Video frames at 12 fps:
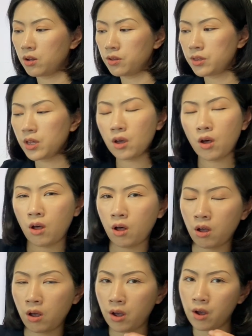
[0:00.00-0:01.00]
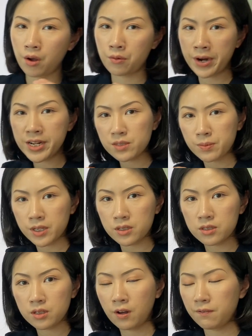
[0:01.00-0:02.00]
the
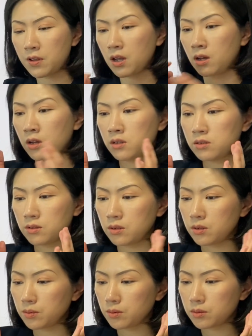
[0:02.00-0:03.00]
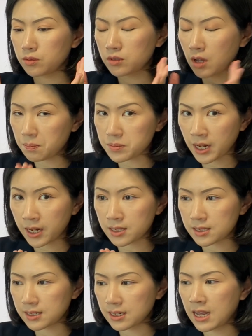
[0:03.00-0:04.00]
arrangement of the
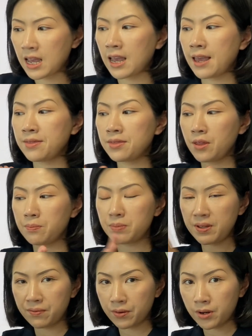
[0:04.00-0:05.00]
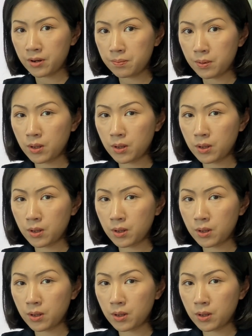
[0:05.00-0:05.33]
subject and the be verb